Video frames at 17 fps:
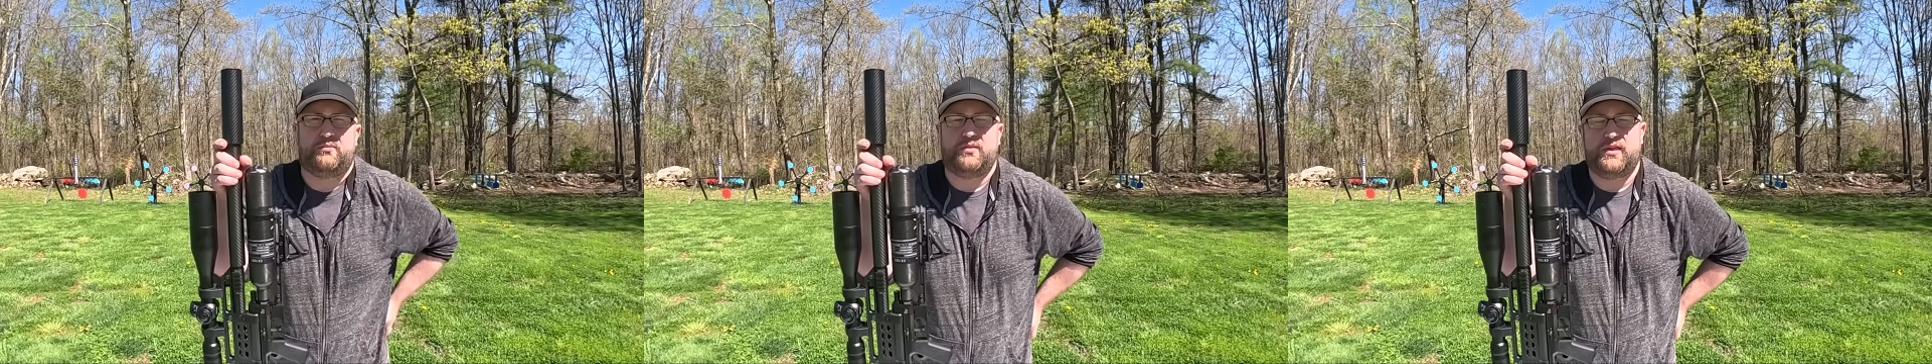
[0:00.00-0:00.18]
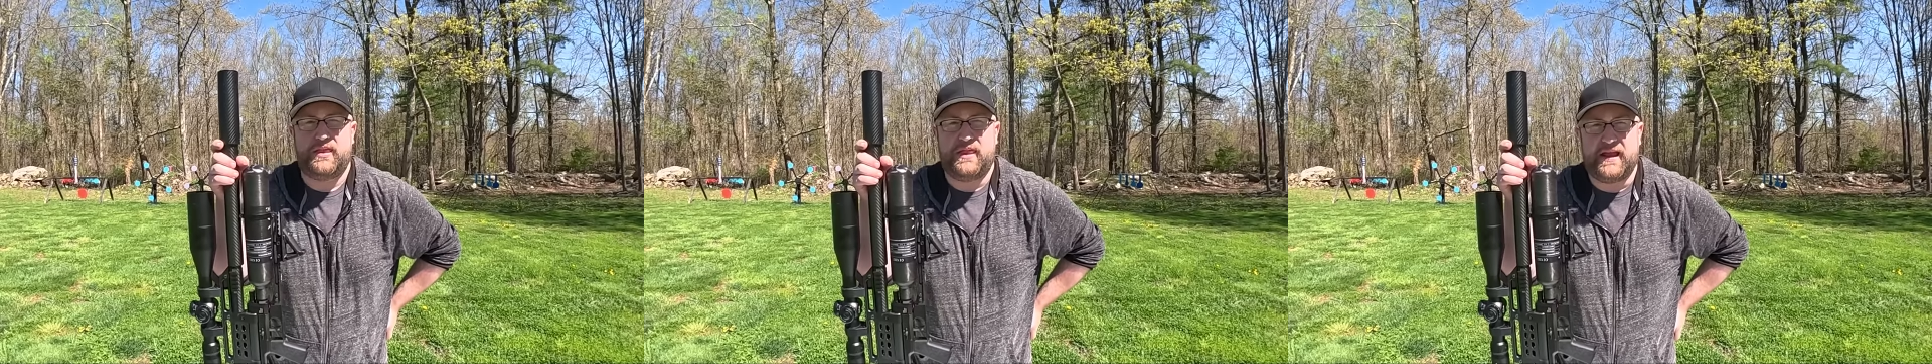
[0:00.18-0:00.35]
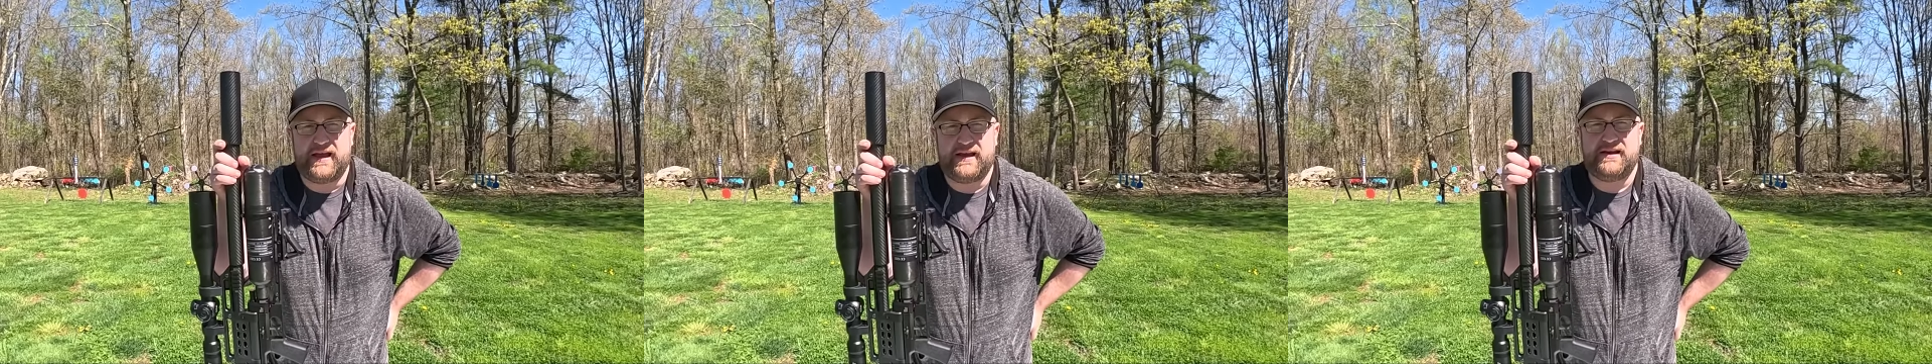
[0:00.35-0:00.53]

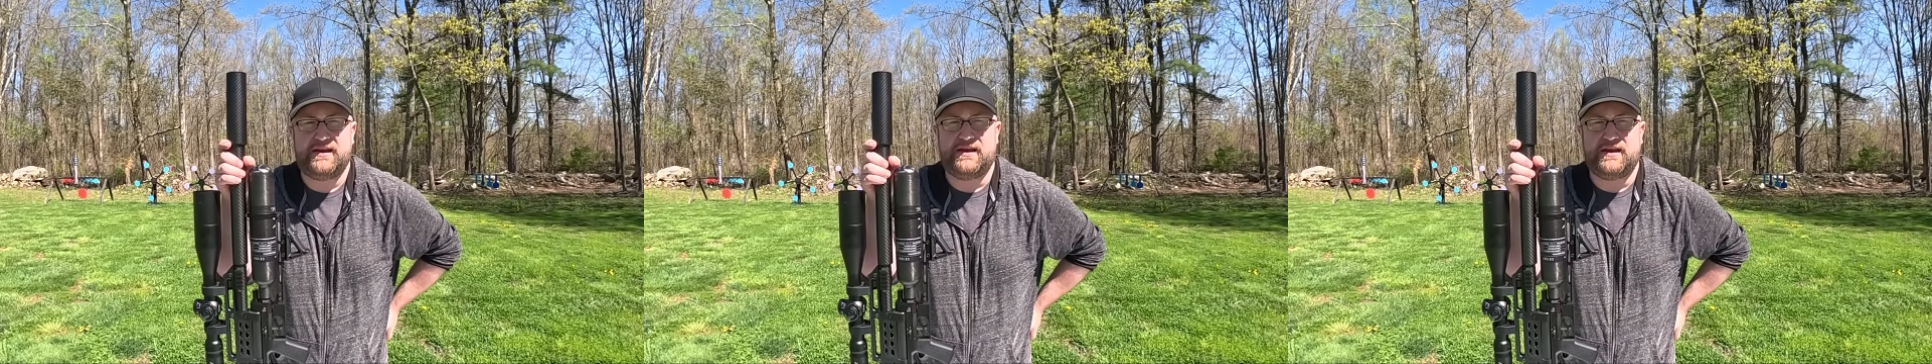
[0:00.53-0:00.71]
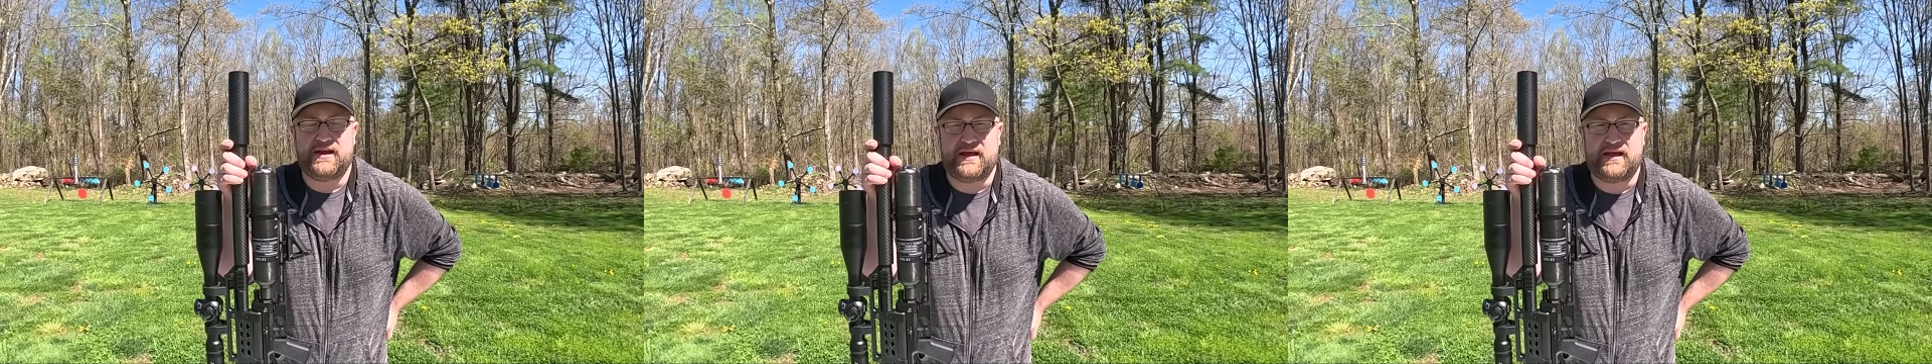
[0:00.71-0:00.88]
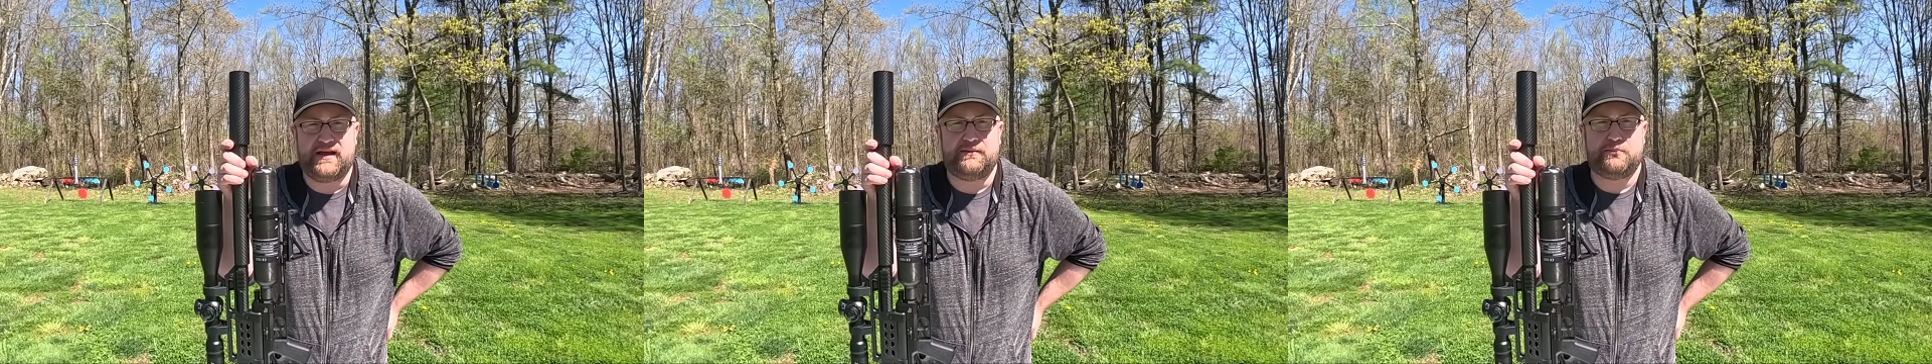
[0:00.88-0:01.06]

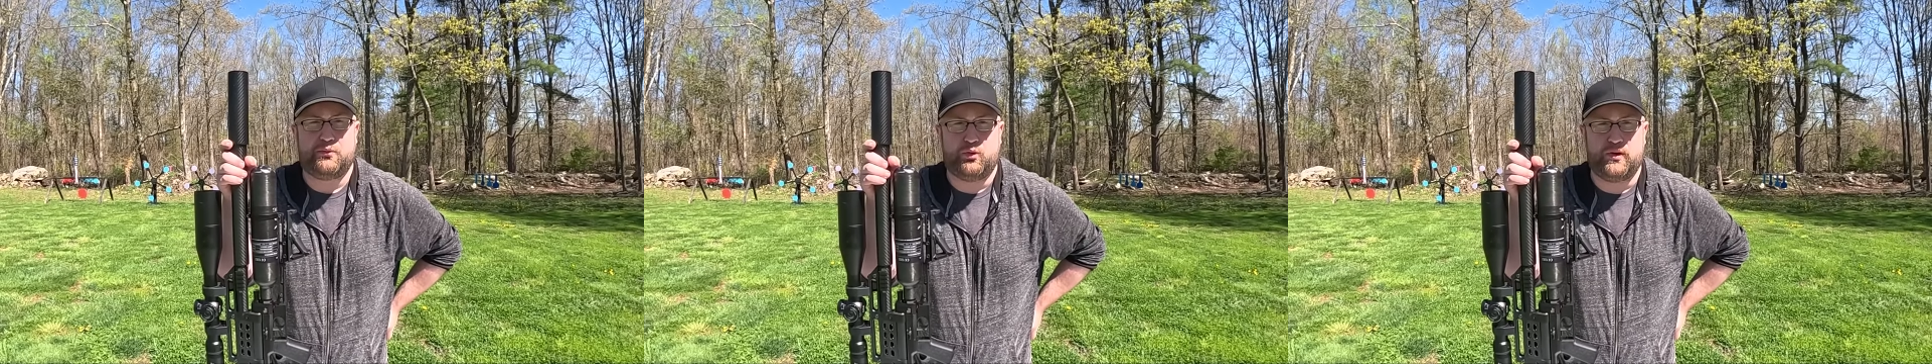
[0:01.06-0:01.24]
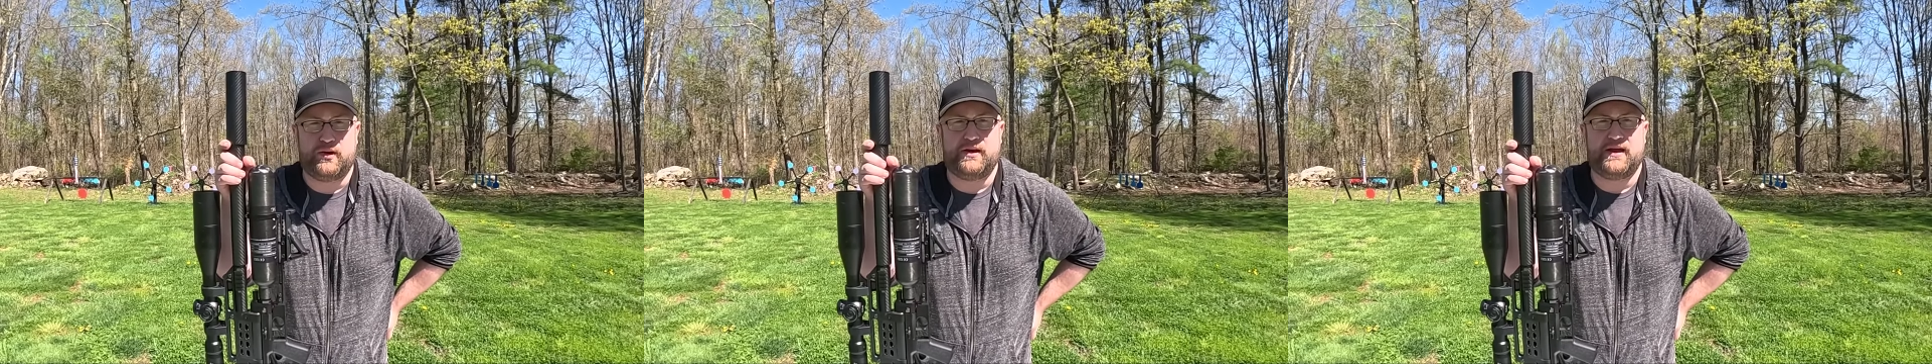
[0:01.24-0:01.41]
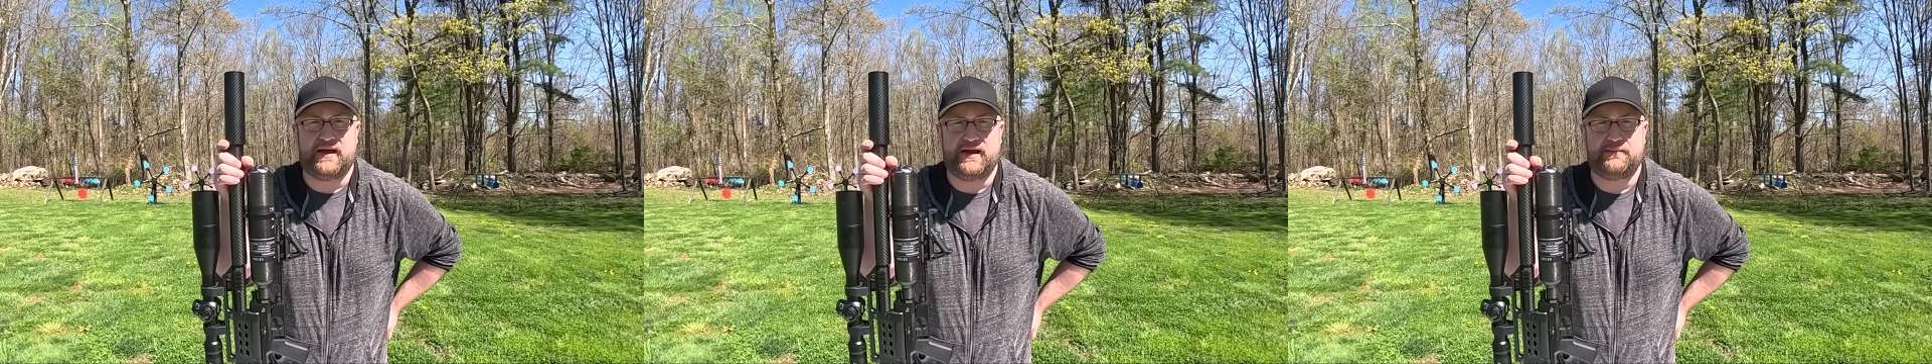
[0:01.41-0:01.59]

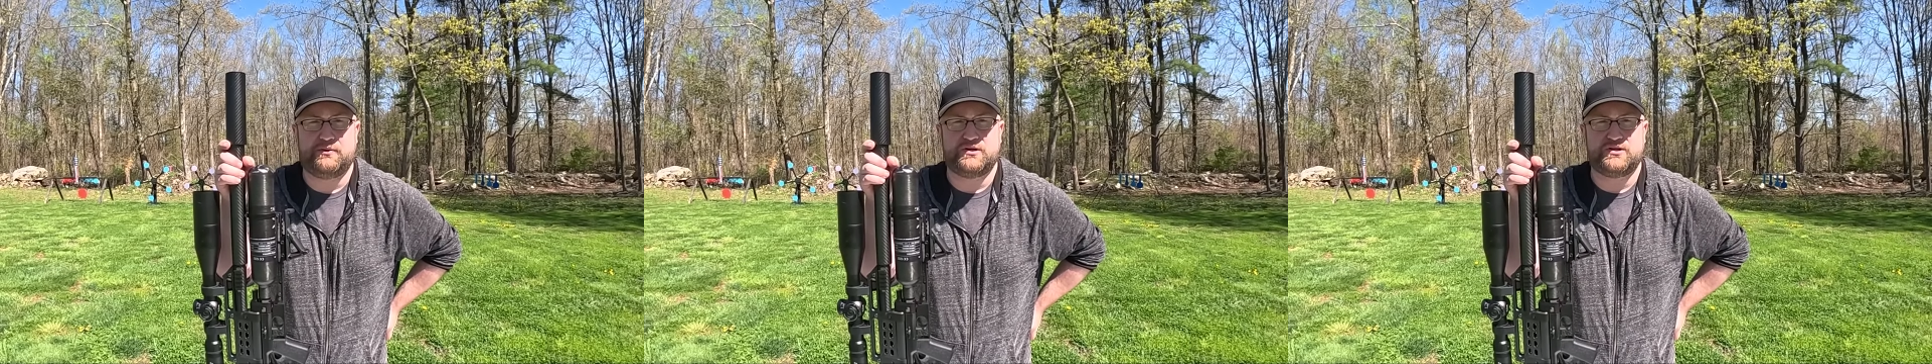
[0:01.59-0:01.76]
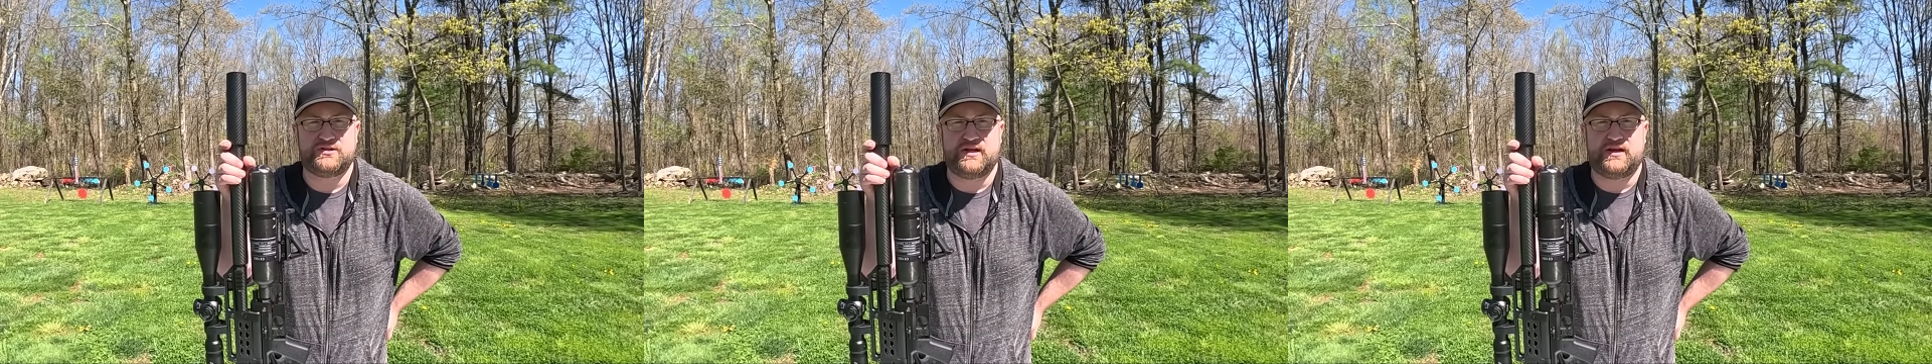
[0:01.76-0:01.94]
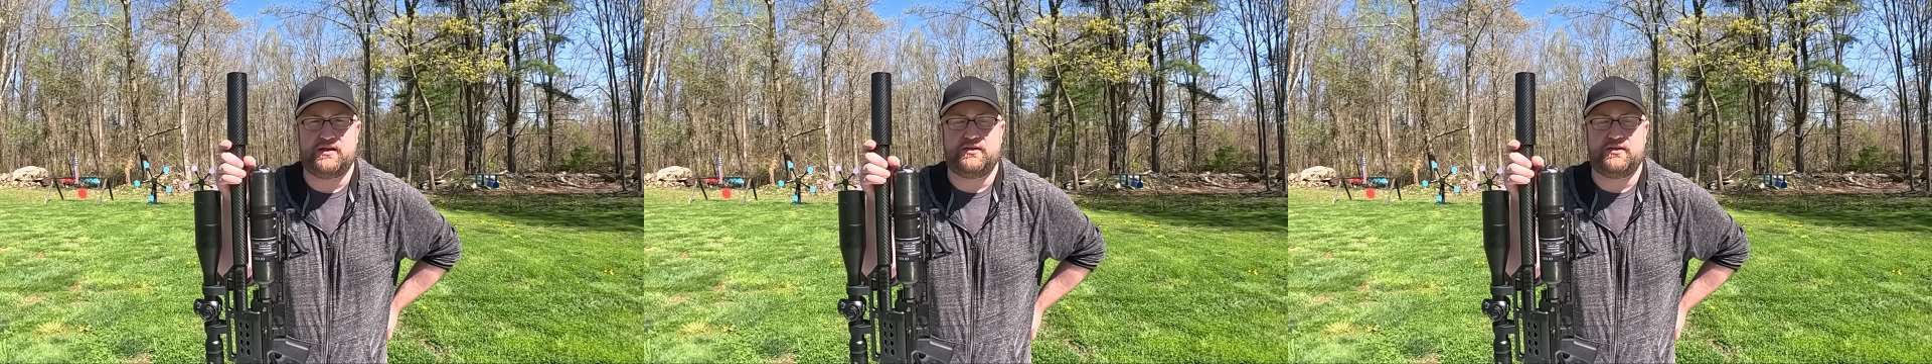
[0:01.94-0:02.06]
99.9%